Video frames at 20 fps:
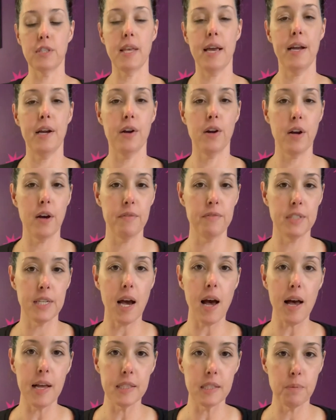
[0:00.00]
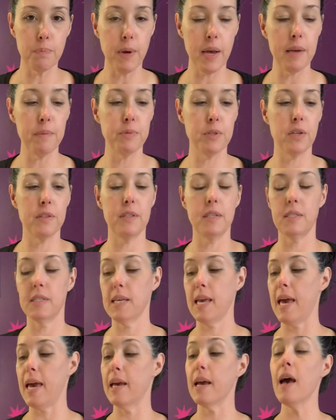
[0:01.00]
layer of dots piped on this
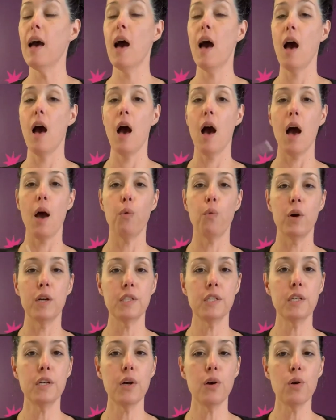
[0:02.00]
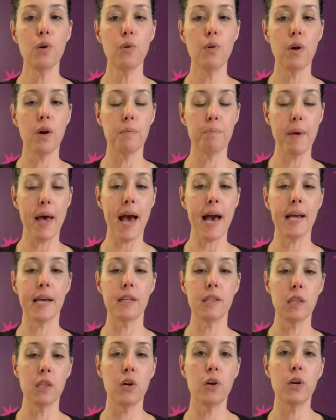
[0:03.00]
cake, I want to go back
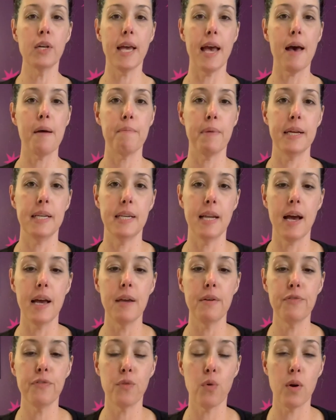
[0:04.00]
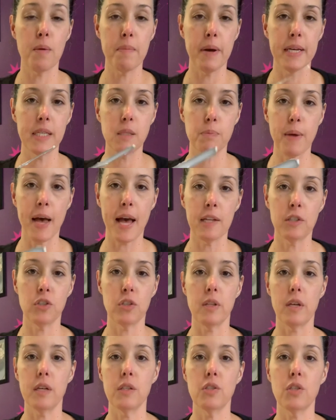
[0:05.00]
and look at my knife or my
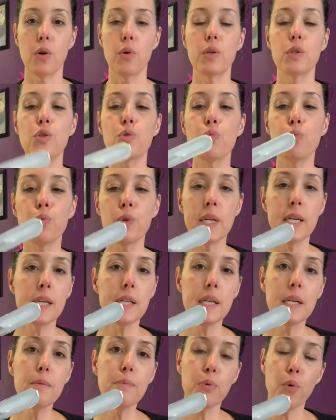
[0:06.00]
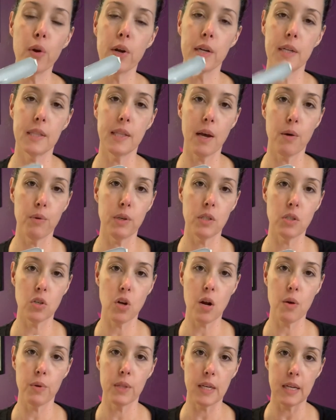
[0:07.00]
spatula. So it's really important that we
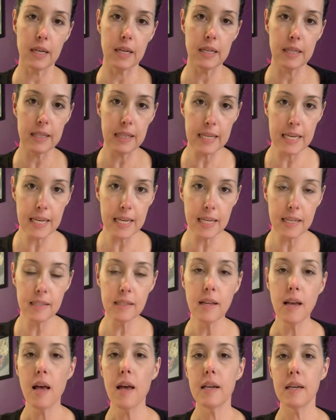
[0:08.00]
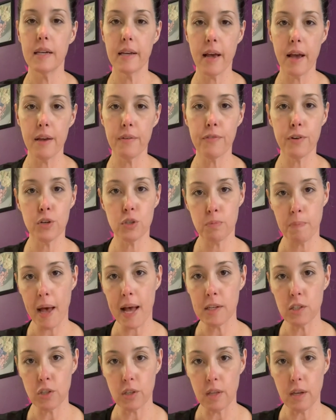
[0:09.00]
start with a clean knife or
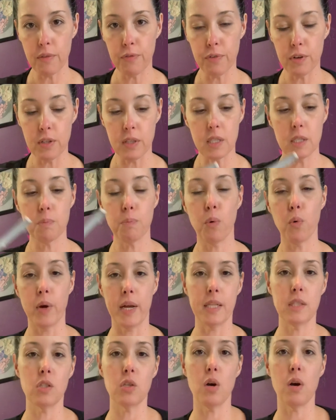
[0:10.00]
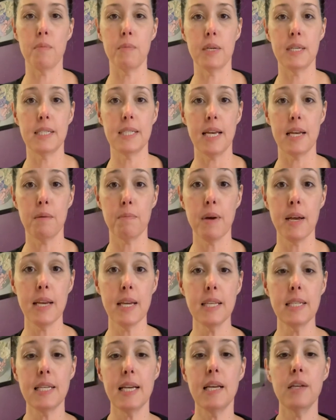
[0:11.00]
spatula for this point. So I'm going to take my
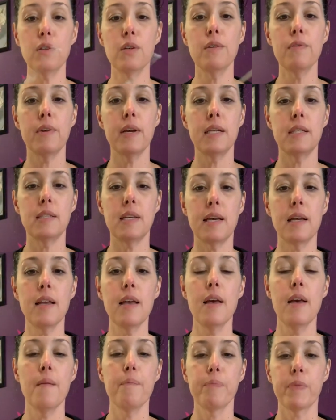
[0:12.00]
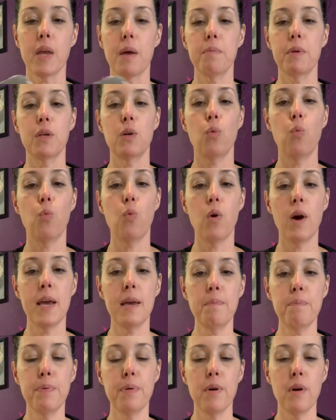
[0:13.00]
container of icing, I'm going to wipe